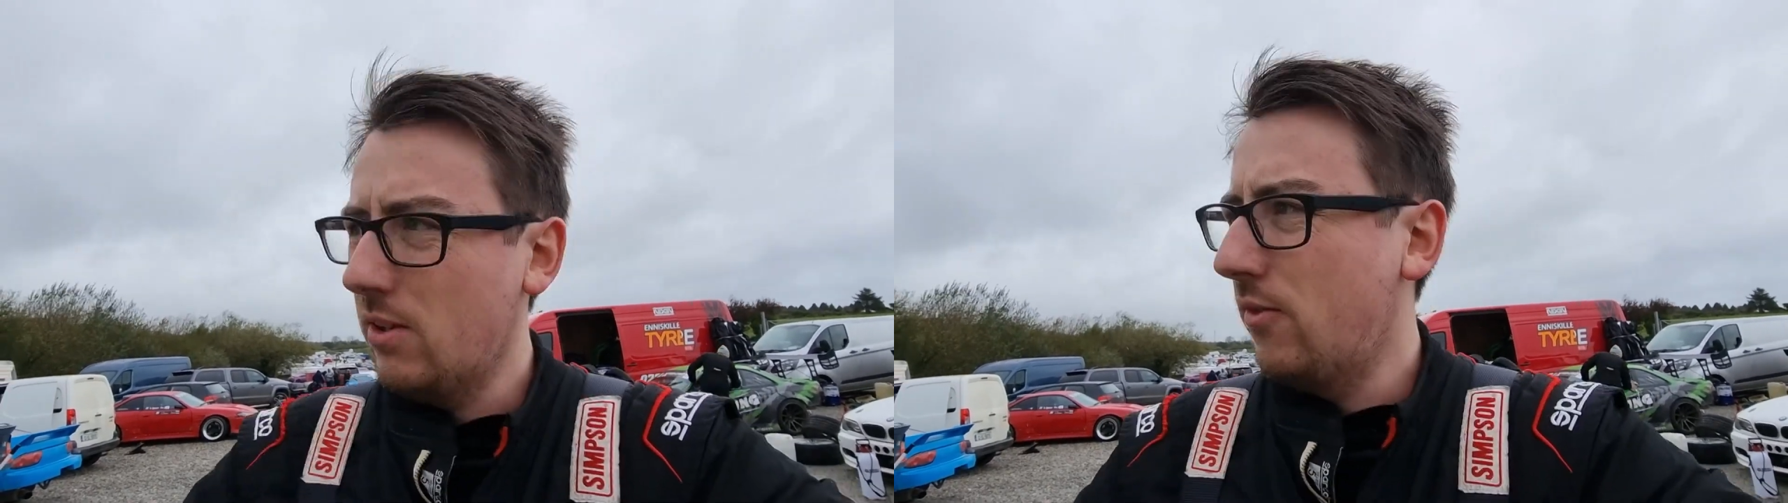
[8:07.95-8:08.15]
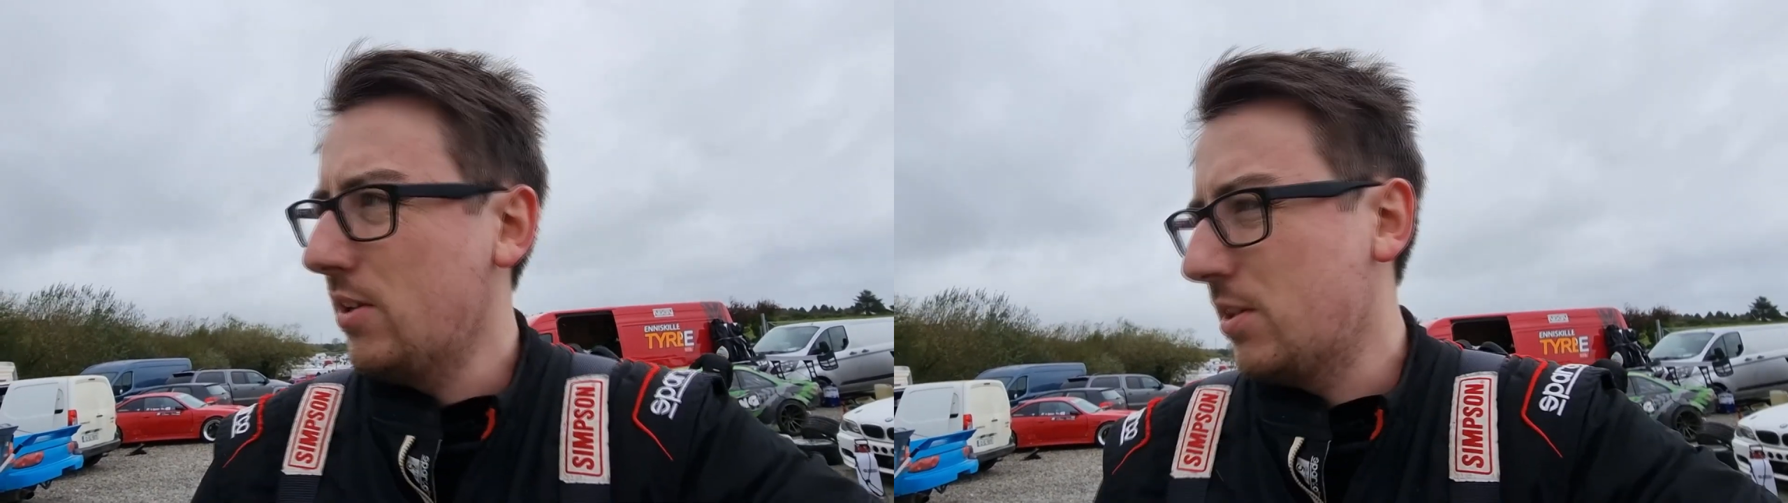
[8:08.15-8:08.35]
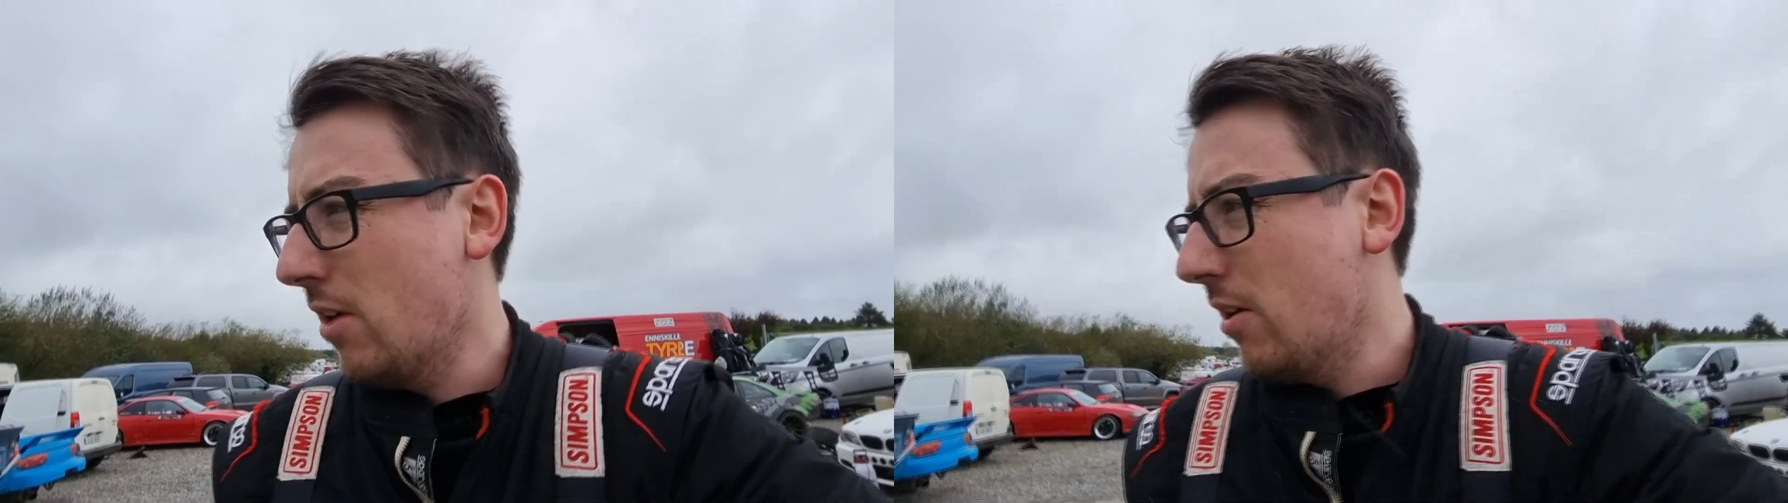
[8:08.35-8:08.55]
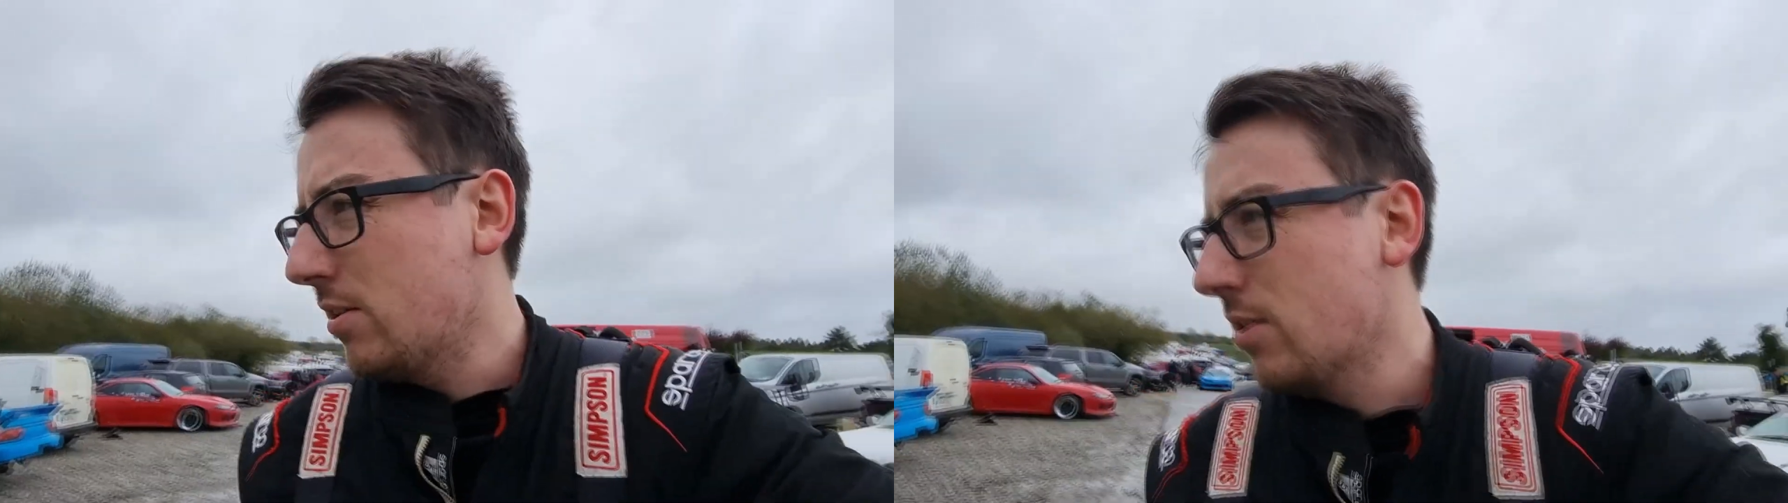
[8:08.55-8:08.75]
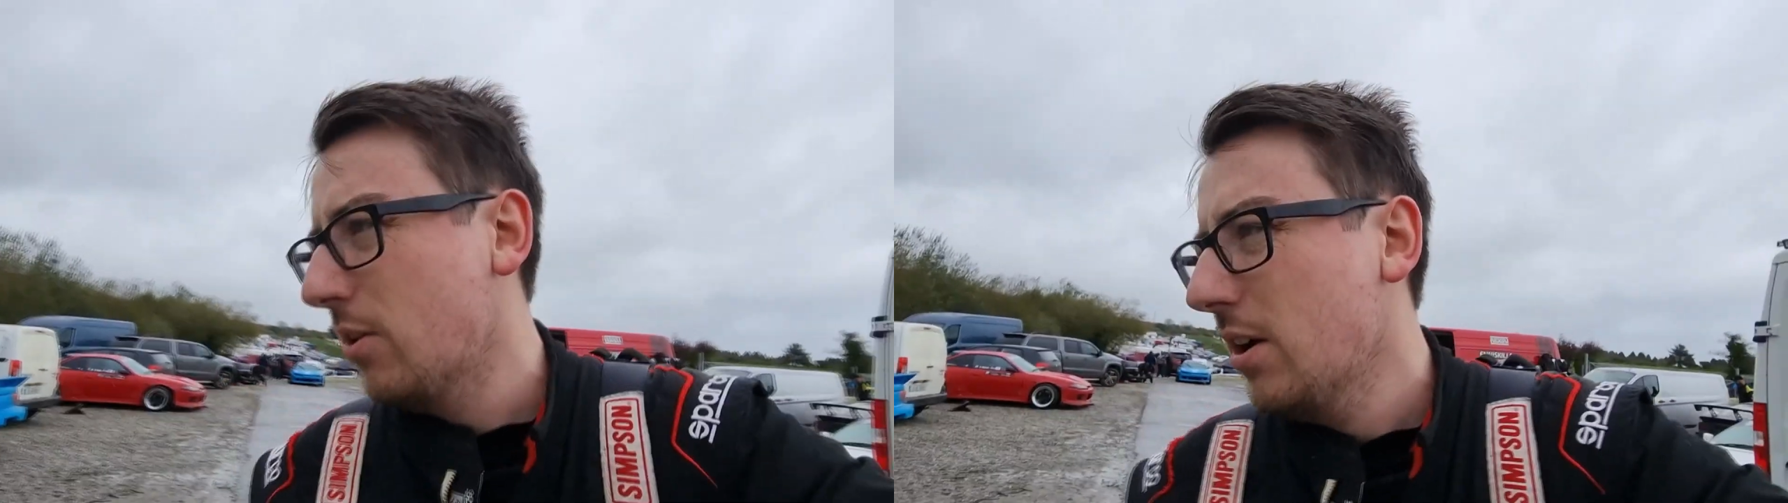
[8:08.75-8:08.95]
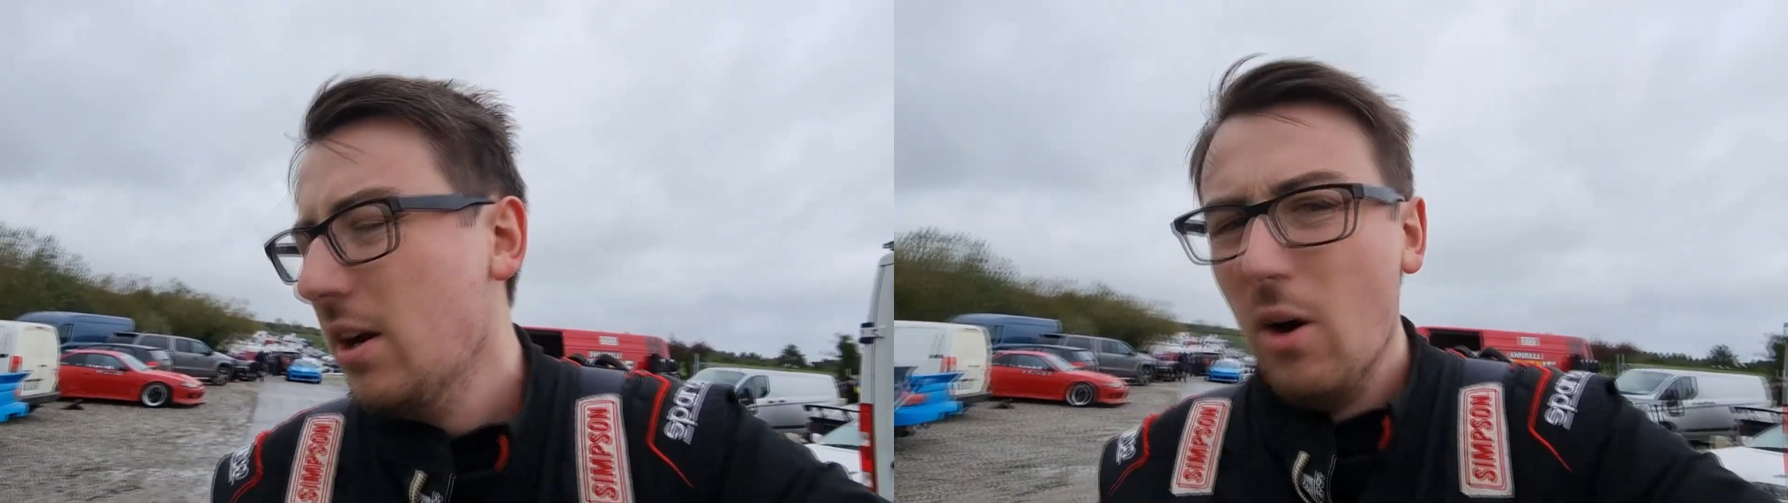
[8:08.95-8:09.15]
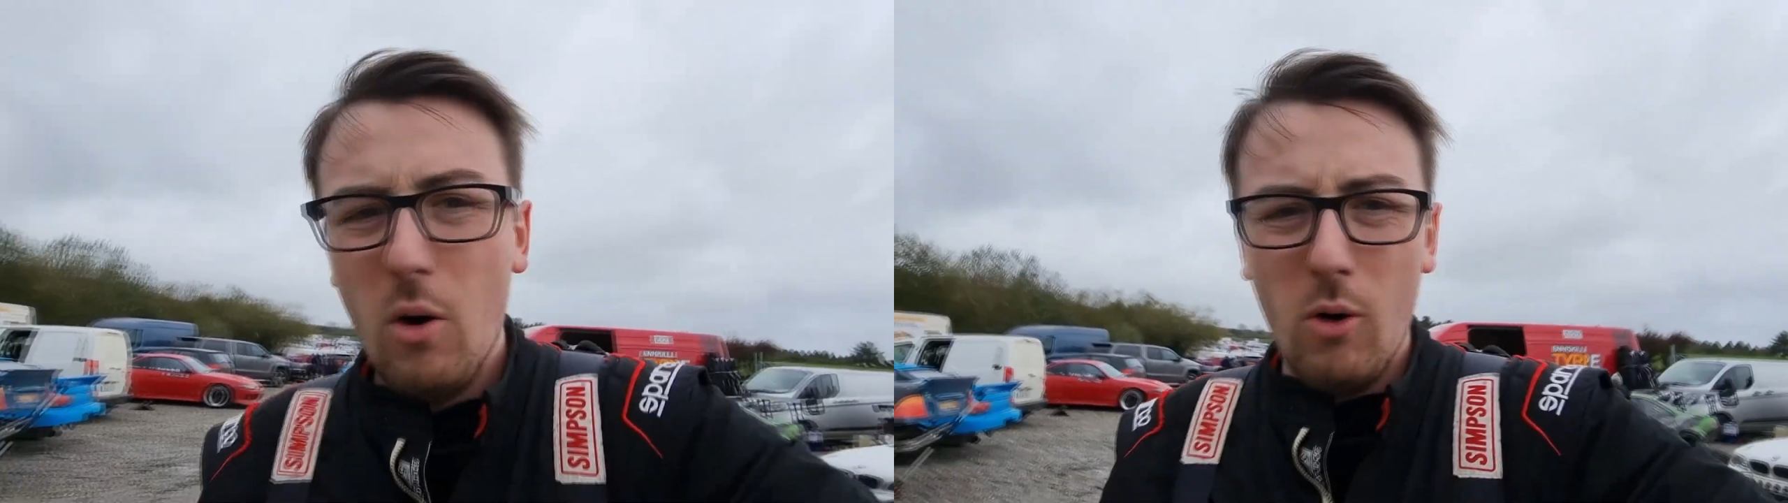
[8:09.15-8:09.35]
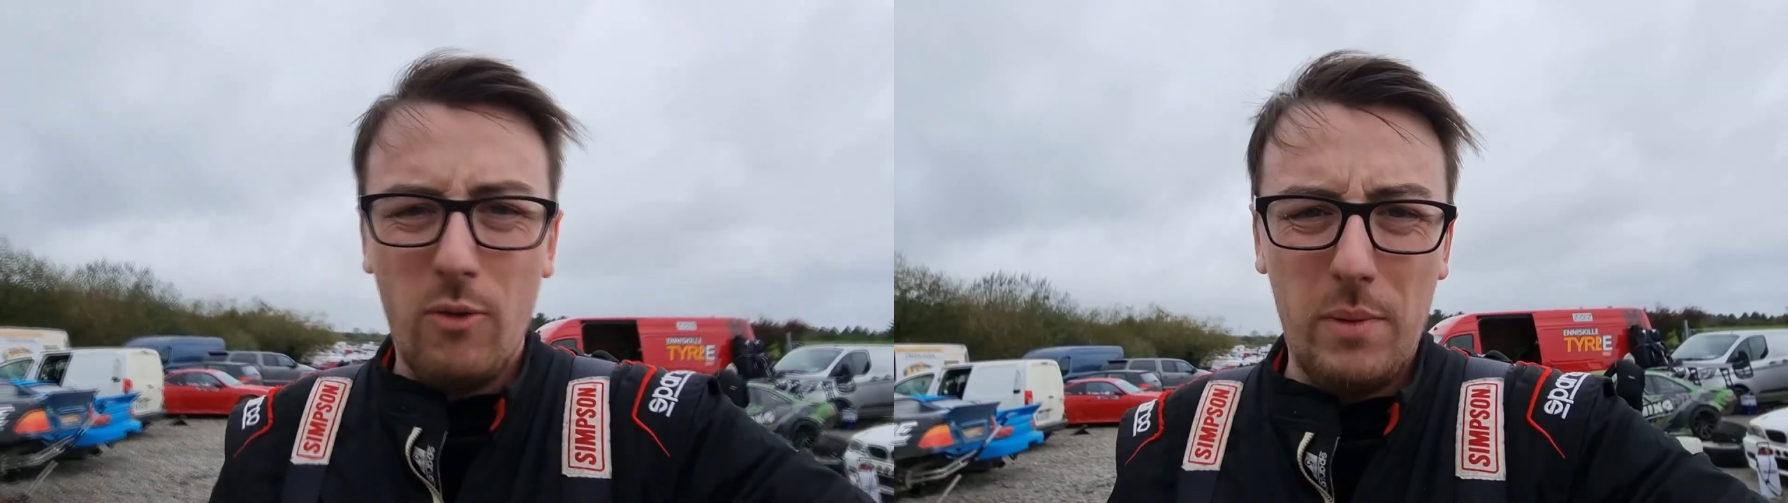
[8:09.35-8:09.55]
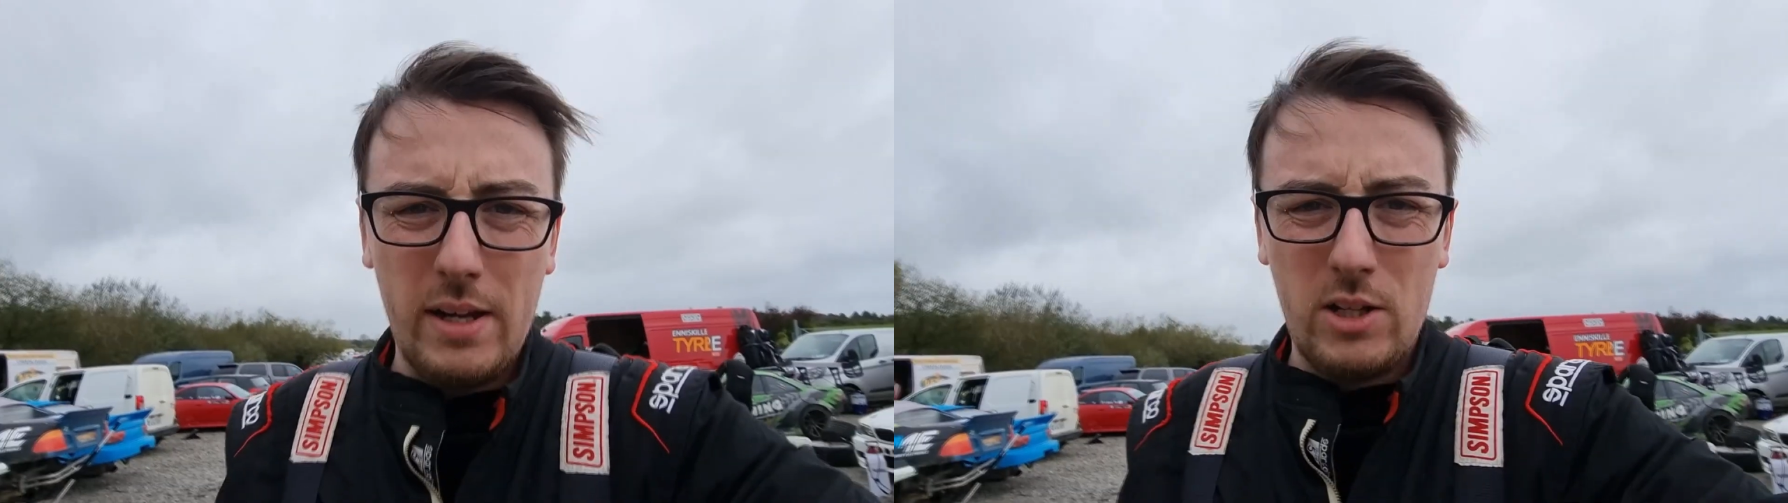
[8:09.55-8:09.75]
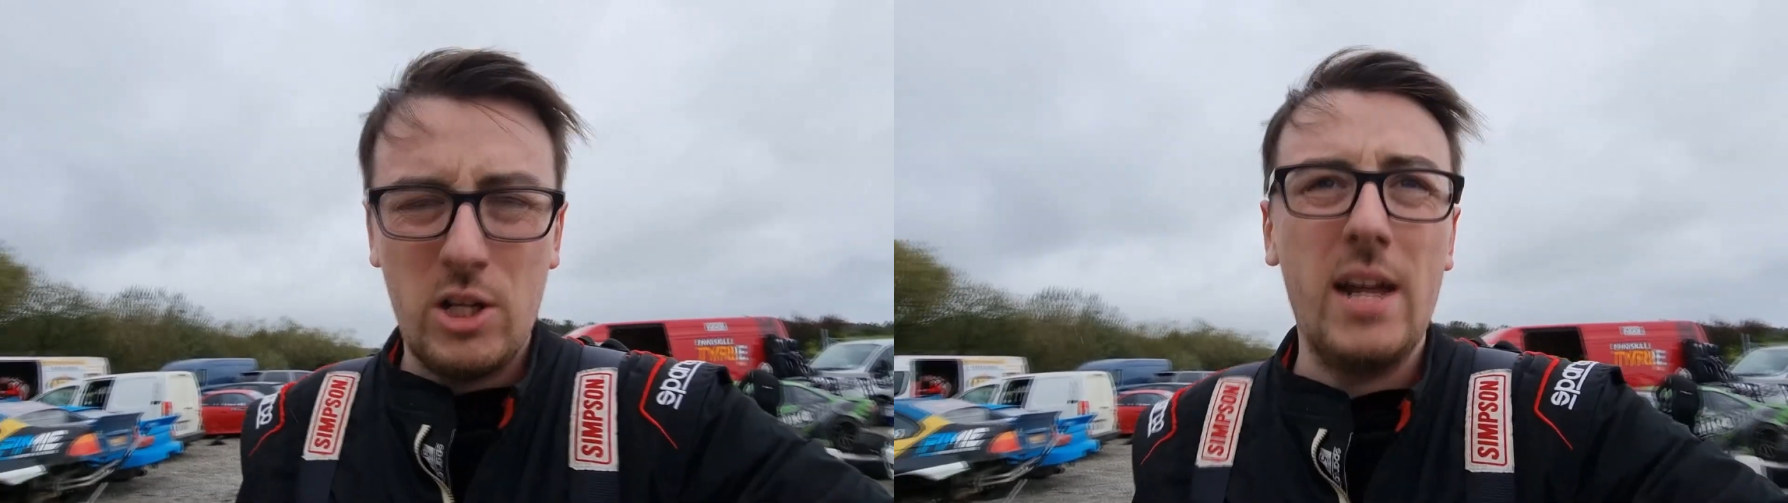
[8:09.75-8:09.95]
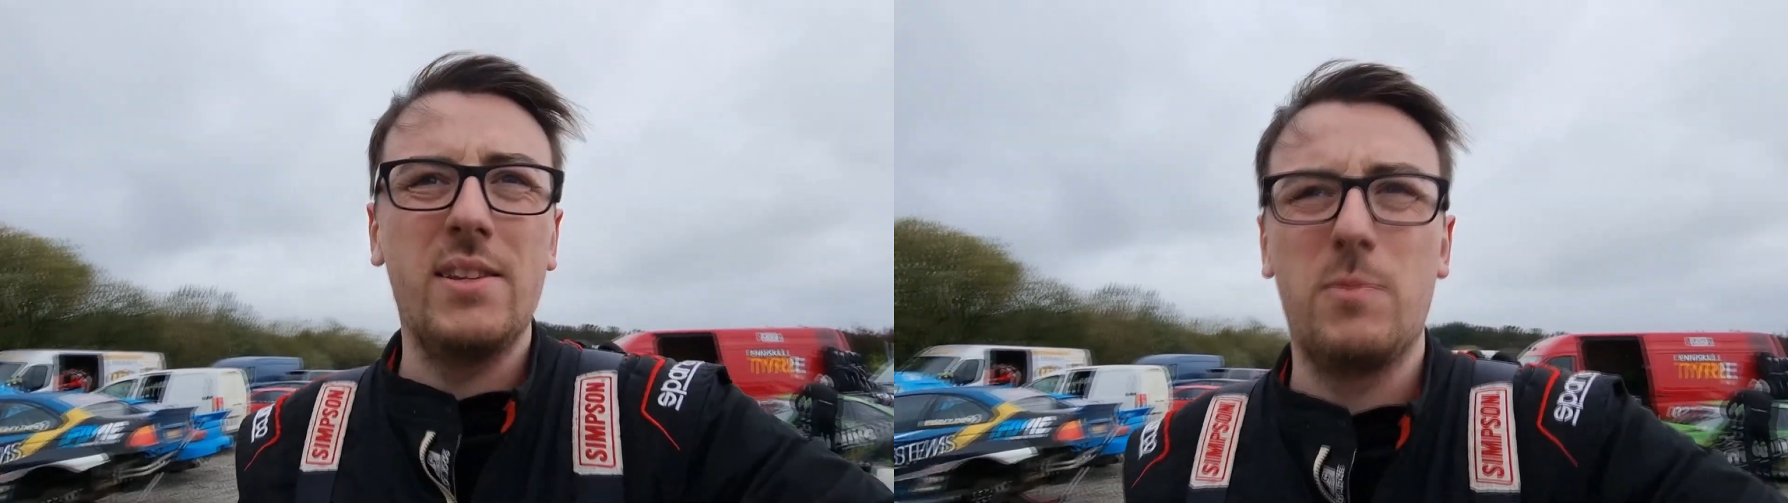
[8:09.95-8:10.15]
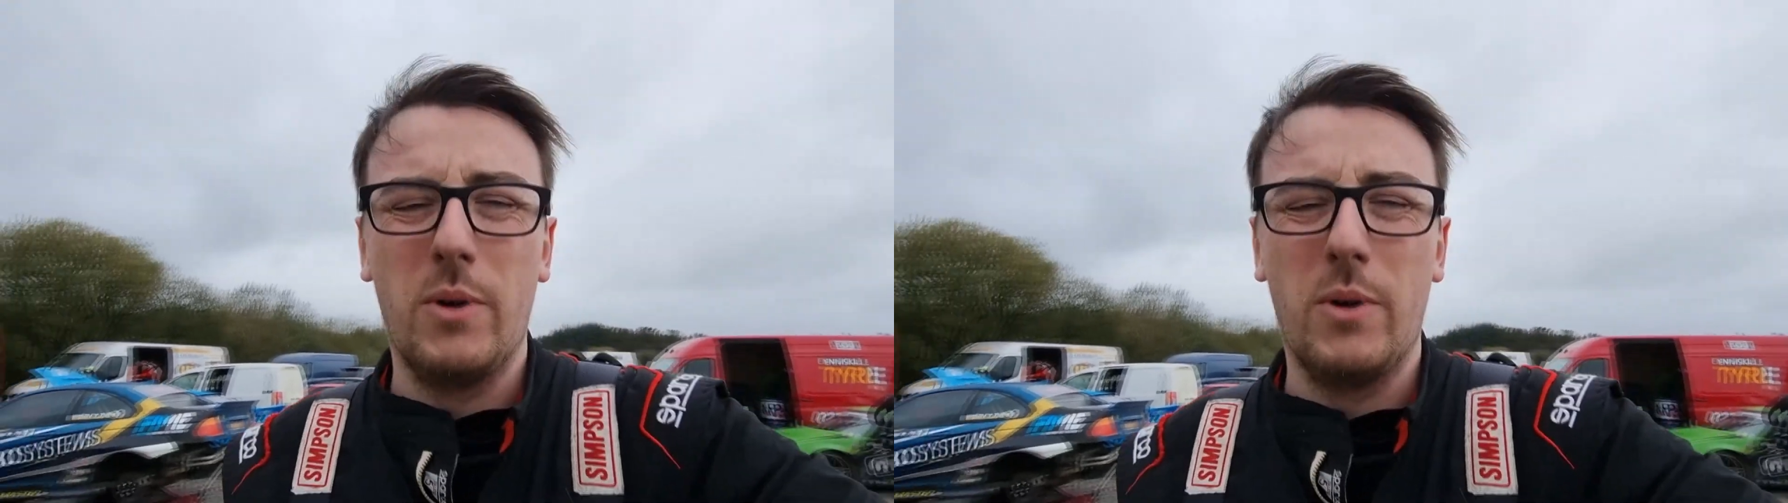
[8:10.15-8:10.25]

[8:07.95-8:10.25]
fixed steering, so hopefully we'll get a chance.